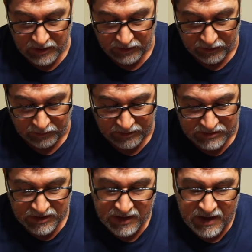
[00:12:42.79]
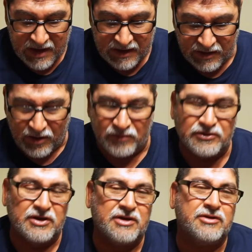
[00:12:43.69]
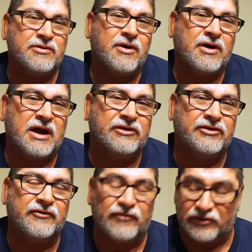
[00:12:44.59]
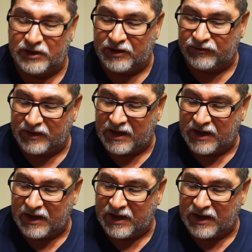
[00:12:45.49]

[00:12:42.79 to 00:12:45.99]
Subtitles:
But you can do all kinds of different things.